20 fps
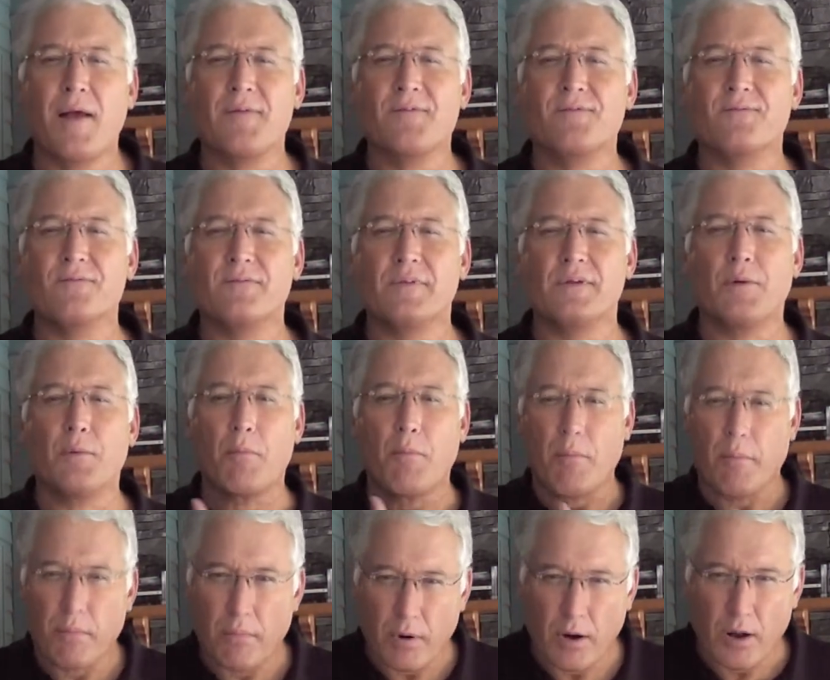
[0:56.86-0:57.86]
It's
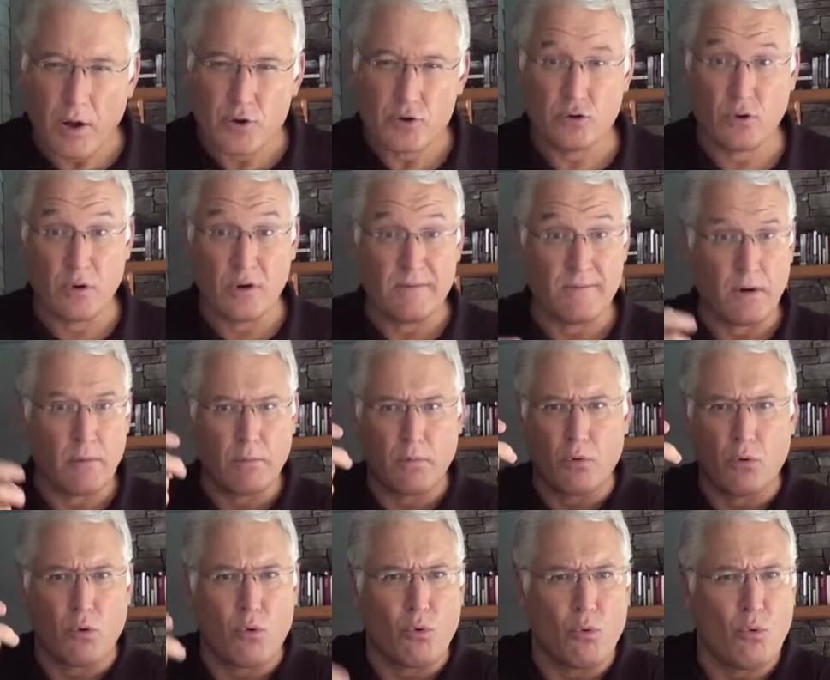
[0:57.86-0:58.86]
natural that we're not going to feel
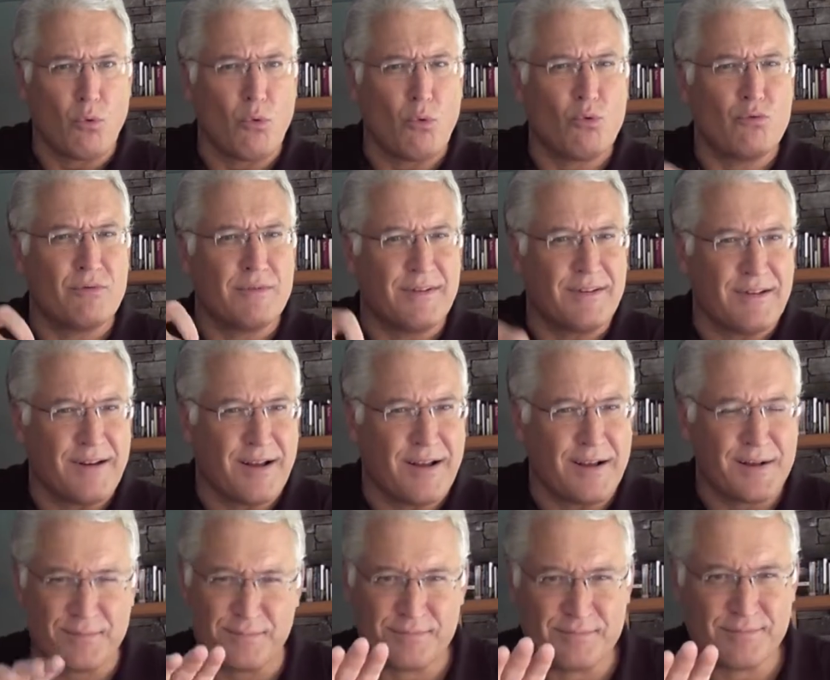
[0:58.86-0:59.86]
happy about
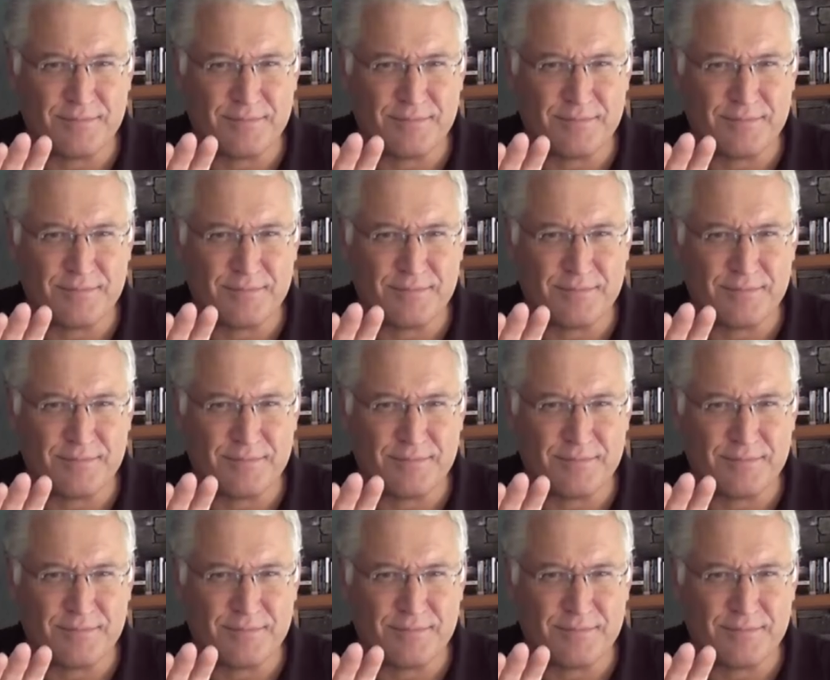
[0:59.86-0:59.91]
having a